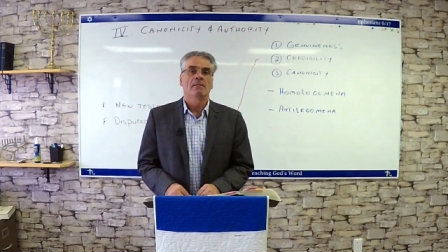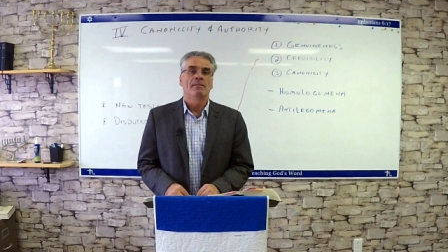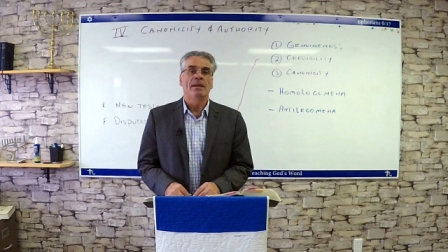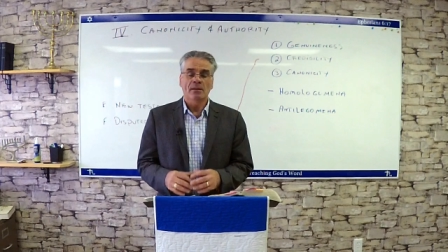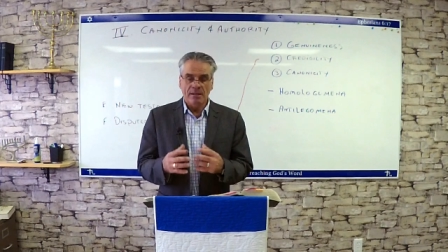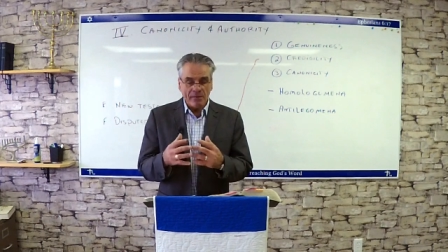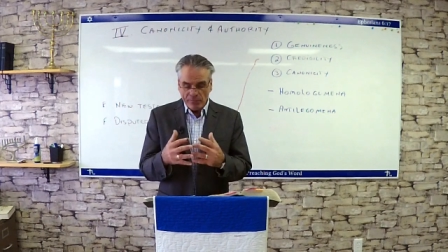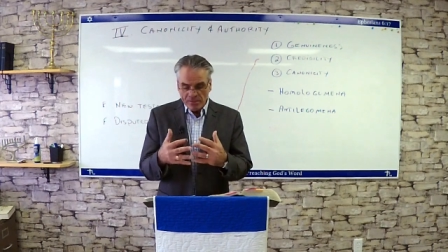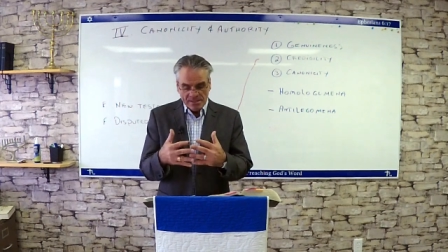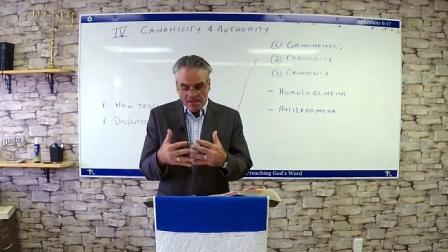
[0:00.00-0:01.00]
Their
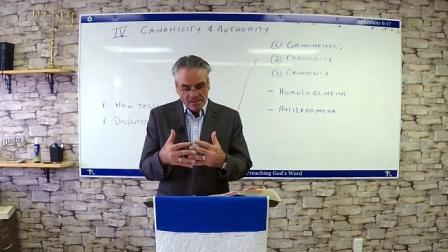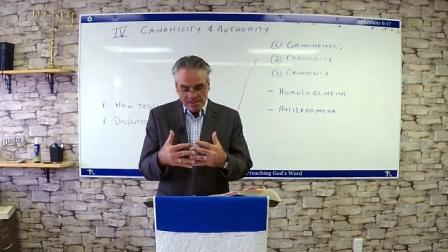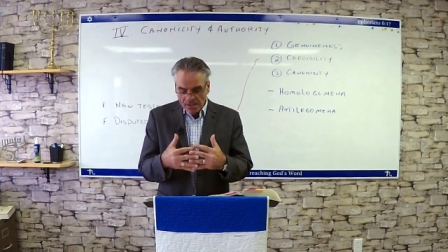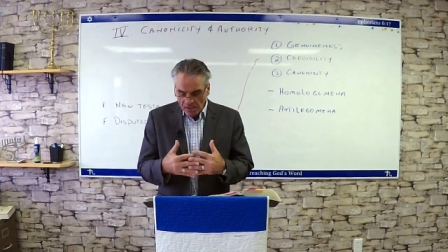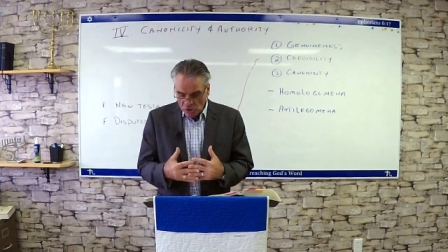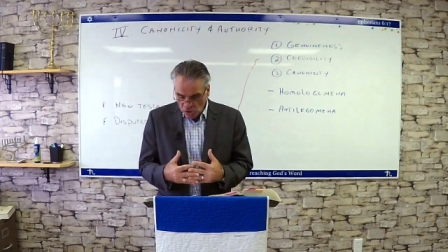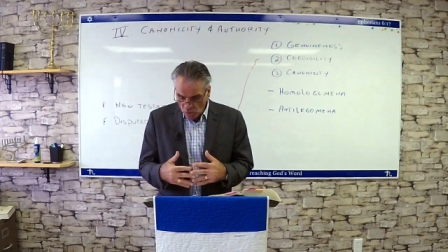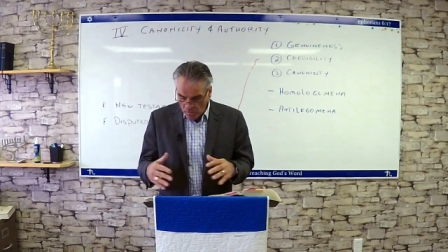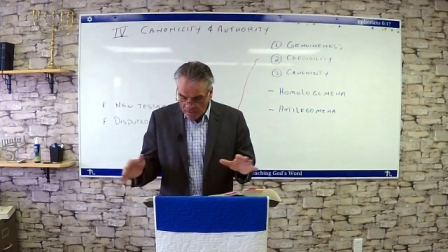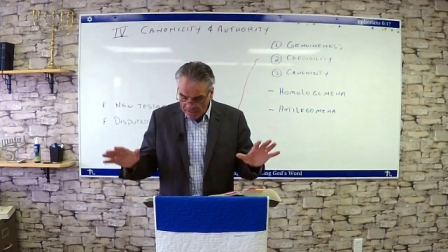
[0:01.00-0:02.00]
difference does not
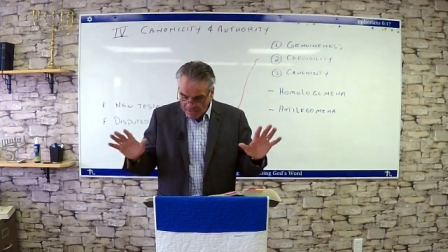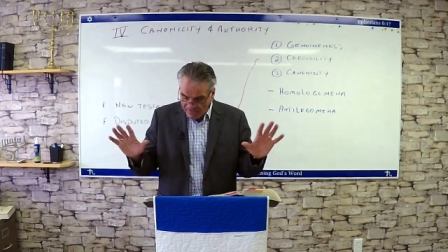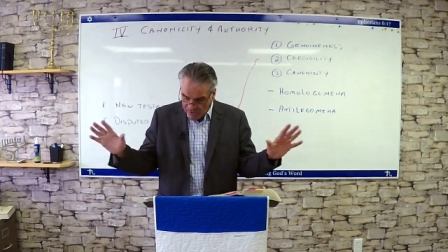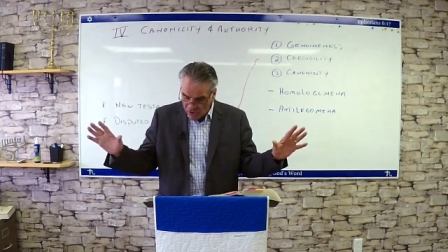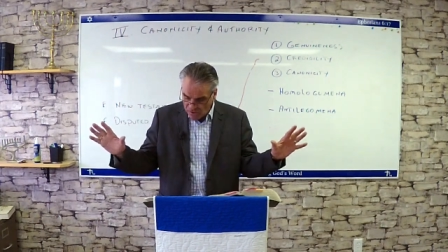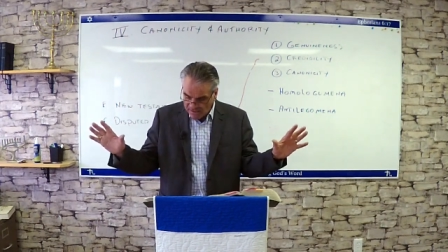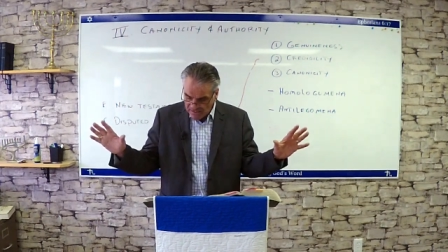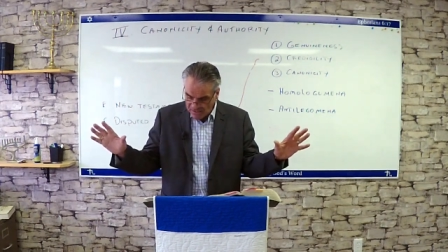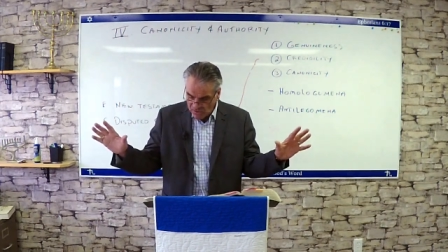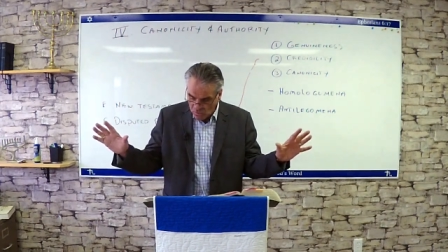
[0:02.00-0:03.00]
show any divisions
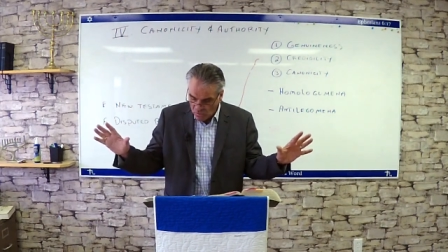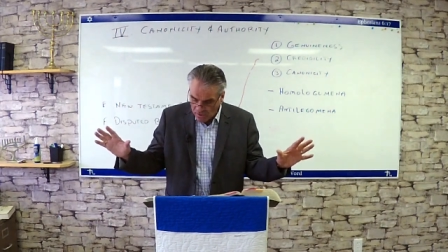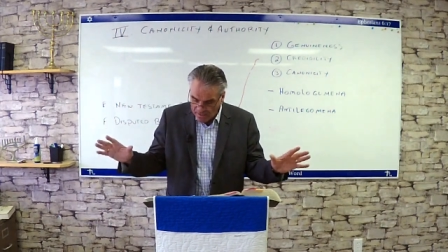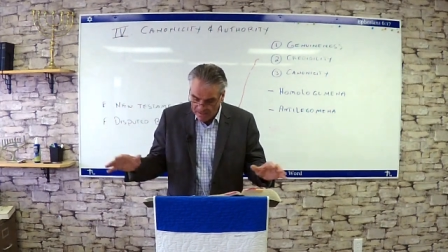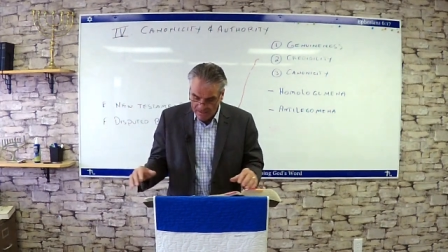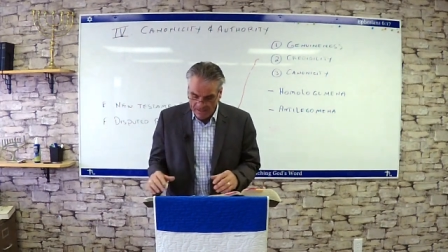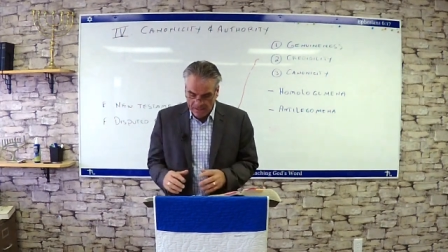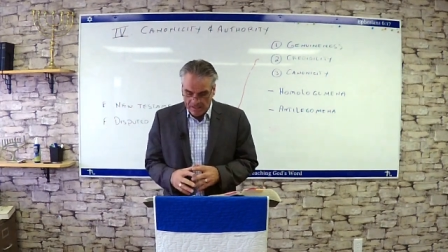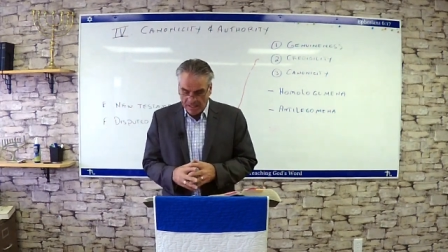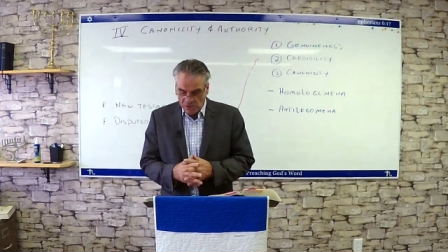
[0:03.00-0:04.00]
and so on.
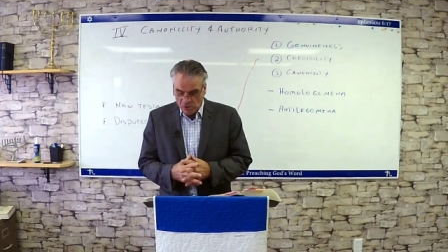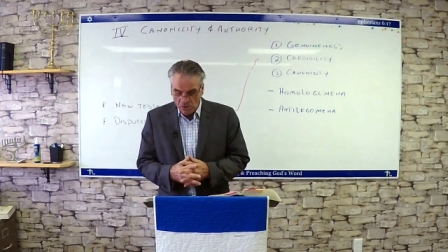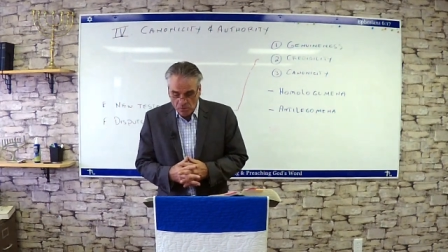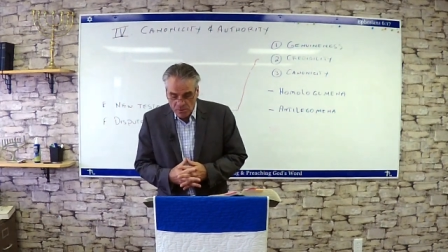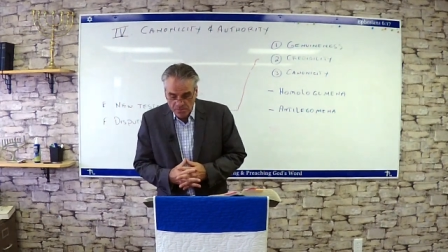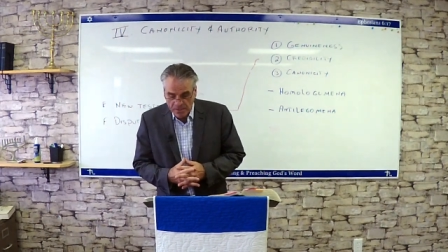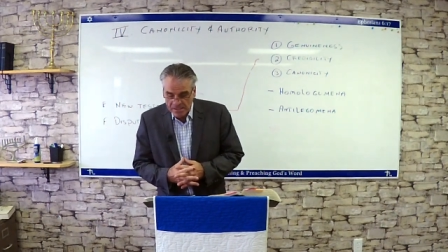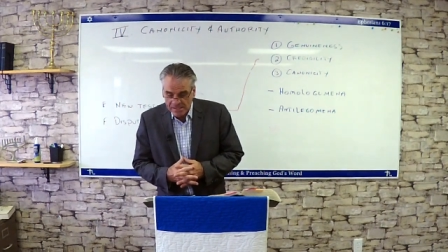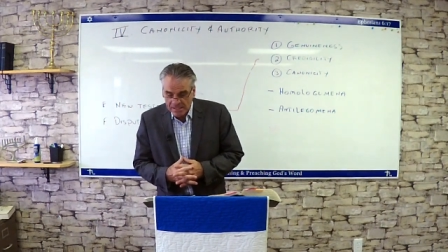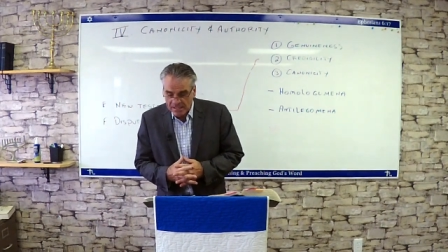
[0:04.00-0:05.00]
It shows
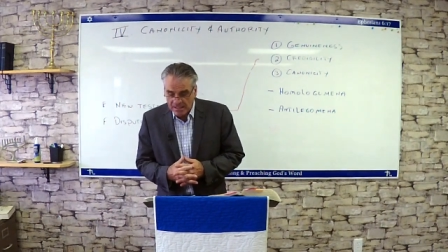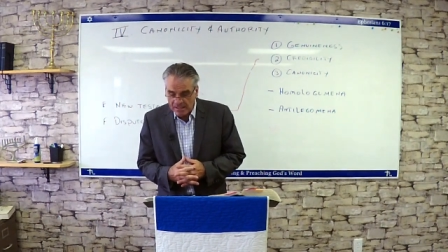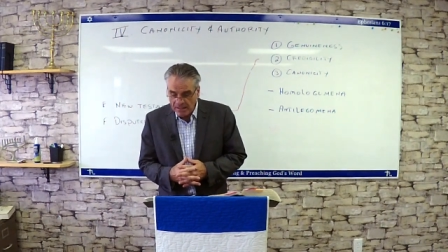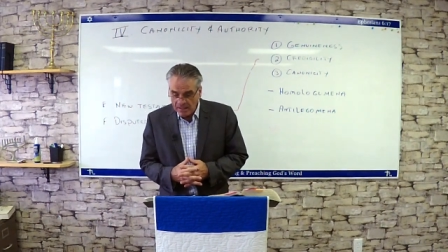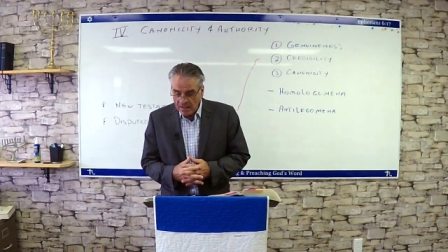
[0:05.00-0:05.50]
basically